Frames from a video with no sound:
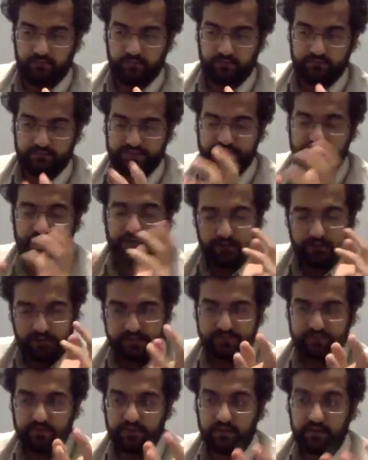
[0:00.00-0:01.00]

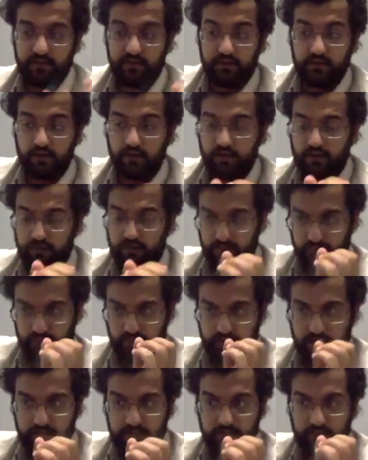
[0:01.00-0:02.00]
generally speaking, you
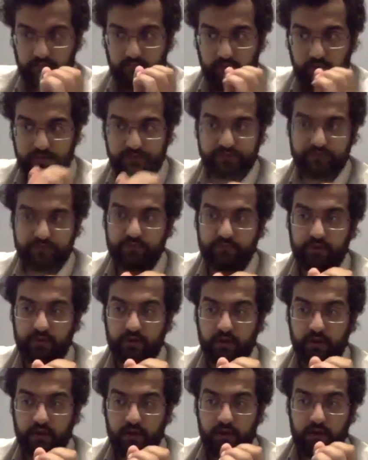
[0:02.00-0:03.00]
get much
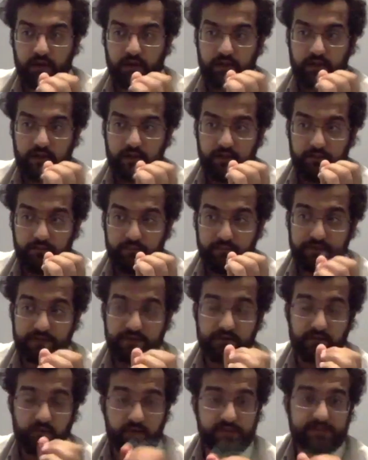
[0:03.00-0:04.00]
more
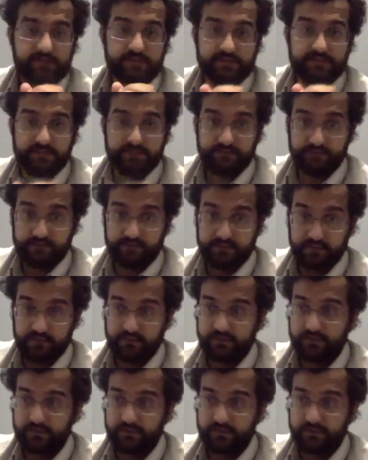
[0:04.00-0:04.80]
better noise sensitivity.